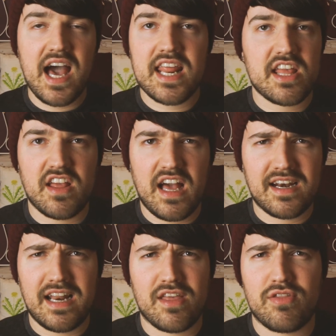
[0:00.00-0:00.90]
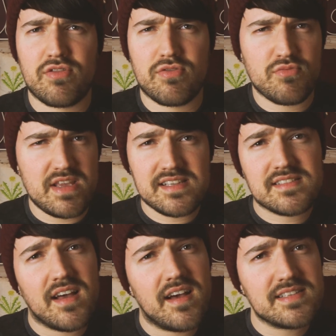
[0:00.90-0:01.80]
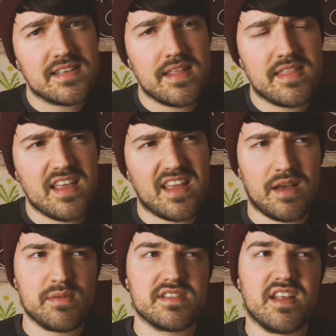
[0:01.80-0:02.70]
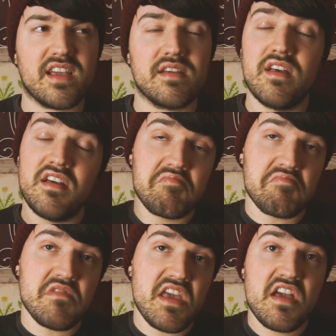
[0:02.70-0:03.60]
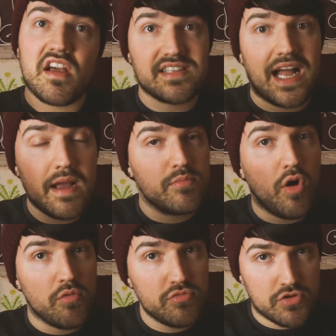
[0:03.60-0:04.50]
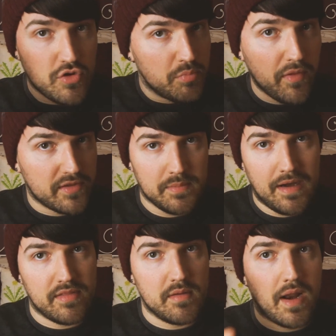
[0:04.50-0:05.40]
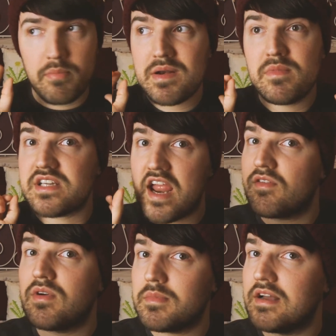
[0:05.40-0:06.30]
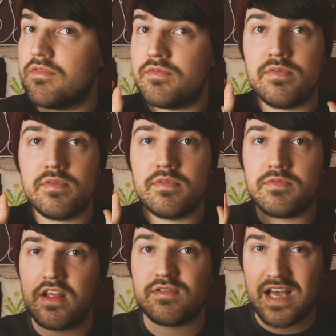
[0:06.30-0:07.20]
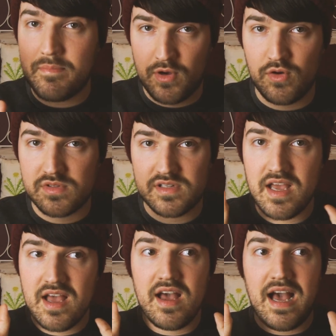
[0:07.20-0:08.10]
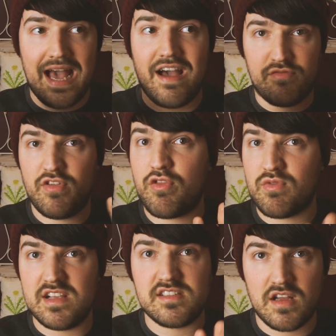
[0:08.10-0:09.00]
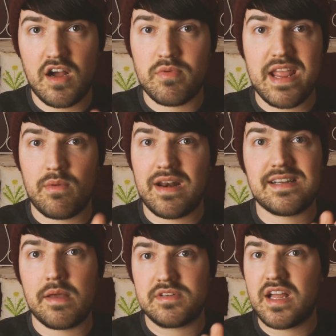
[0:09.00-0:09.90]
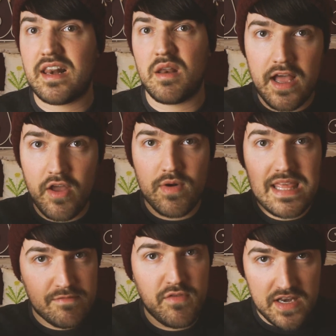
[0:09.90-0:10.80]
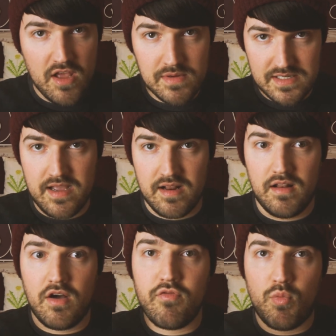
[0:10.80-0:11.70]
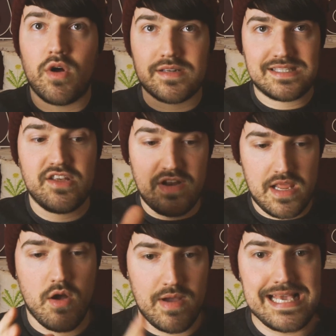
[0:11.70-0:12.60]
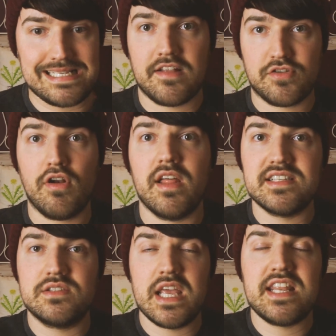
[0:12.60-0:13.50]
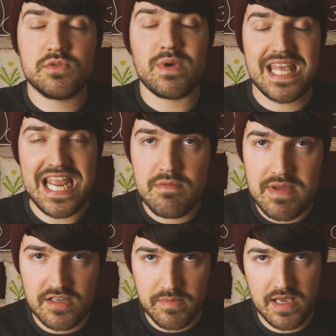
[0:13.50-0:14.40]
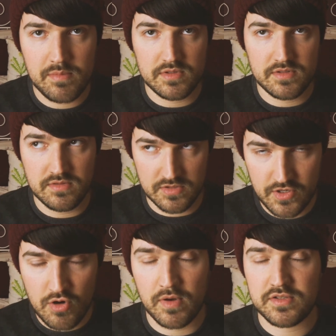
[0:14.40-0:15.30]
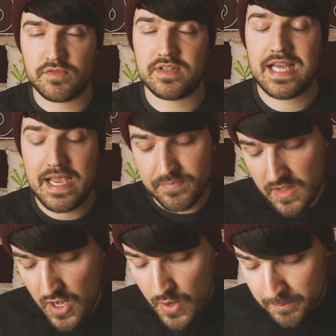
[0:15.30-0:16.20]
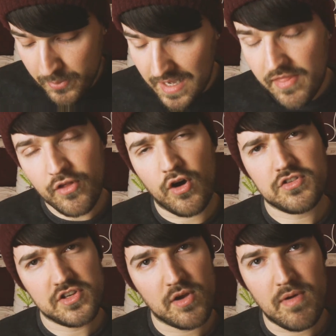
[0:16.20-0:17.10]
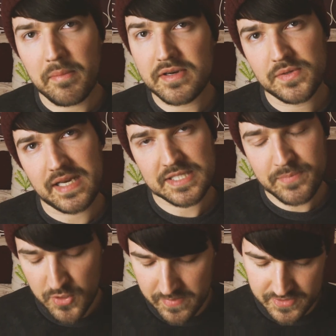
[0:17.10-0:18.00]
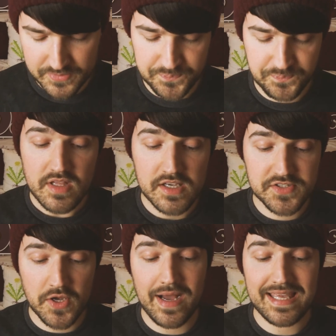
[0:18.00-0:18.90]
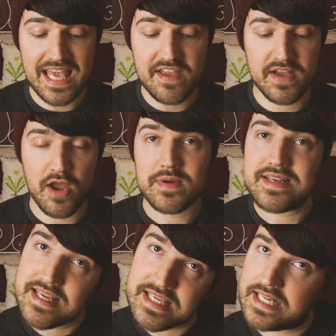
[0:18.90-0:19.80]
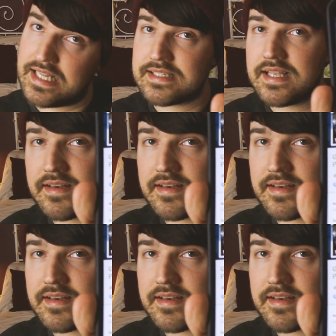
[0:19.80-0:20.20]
and it had like 3 stars, I think. And I was like, meh, because I'm not too bothered about them. Like, pretty much every one of my videos that I post have the 3-star rating when I type the title. I only give a video a title of what the video is. That's all it is within me to be able to do most of the time. But I thought, you know what? I'm gonna do an experiment. So I gave it a ridiculous